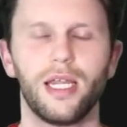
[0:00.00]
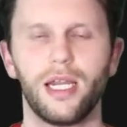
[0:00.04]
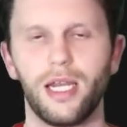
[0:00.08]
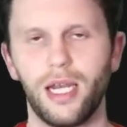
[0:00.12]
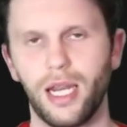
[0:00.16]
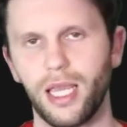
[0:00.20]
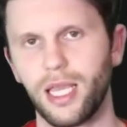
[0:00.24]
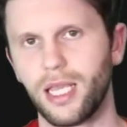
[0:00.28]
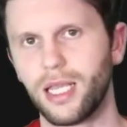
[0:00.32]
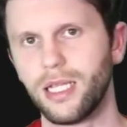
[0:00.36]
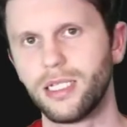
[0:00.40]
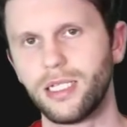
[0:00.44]

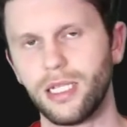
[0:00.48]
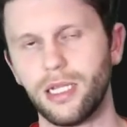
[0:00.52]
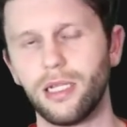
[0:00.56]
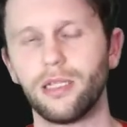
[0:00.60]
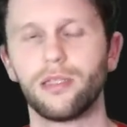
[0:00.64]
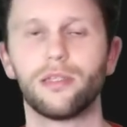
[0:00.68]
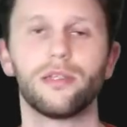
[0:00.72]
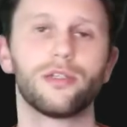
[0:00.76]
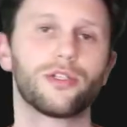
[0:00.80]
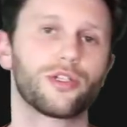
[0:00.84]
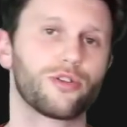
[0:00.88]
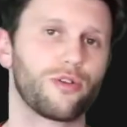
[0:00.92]
Link is in the
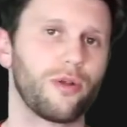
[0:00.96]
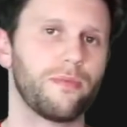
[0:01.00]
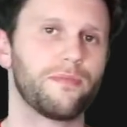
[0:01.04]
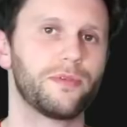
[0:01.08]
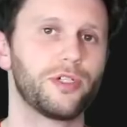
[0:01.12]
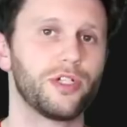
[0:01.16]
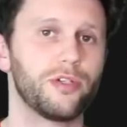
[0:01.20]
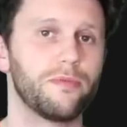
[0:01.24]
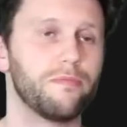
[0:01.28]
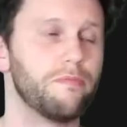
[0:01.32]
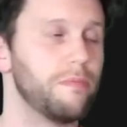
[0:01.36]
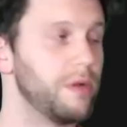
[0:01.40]

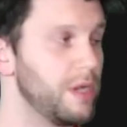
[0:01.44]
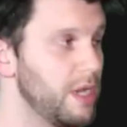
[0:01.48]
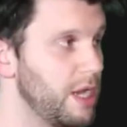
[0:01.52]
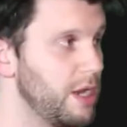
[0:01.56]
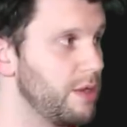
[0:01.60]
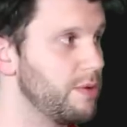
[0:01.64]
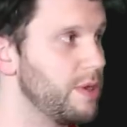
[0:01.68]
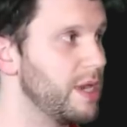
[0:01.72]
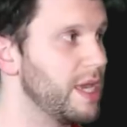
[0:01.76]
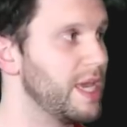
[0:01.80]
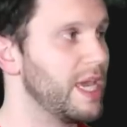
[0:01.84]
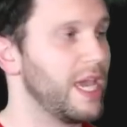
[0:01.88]
description
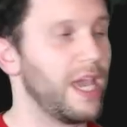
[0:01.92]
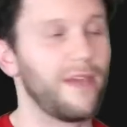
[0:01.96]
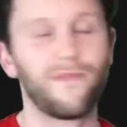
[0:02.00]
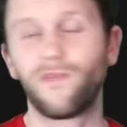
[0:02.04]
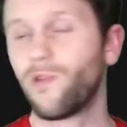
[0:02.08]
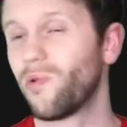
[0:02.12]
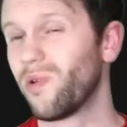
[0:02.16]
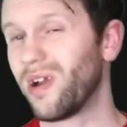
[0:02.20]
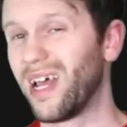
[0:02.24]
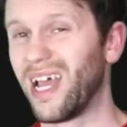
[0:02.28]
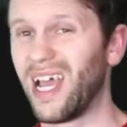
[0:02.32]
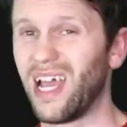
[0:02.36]
below if
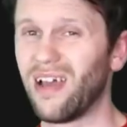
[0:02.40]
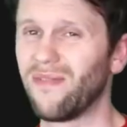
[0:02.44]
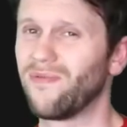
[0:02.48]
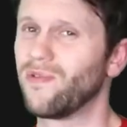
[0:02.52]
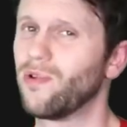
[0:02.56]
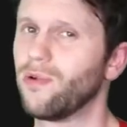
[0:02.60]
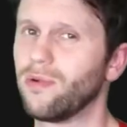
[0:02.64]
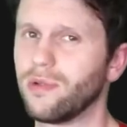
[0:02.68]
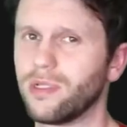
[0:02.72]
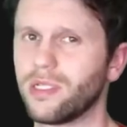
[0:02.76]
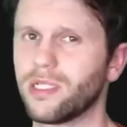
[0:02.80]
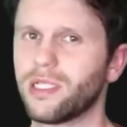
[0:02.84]
you want to have
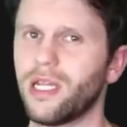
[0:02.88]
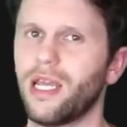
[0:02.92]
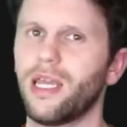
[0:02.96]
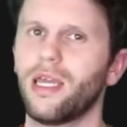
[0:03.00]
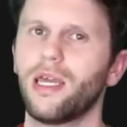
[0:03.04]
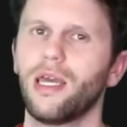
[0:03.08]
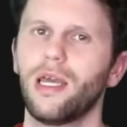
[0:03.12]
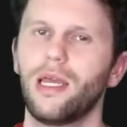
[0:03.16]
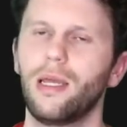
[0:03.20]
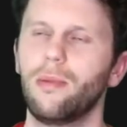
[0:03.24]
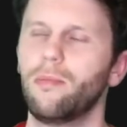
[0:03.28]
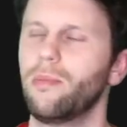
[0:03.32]
your
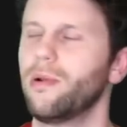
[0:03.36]
say.